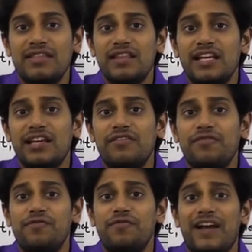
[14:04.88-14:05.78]
and they
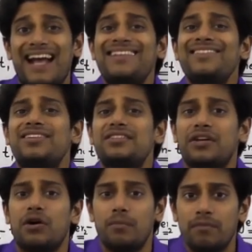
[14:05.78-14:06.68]
give nth
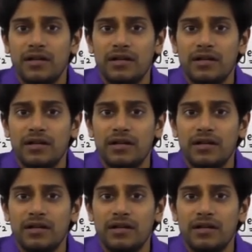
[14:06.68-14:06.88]
term,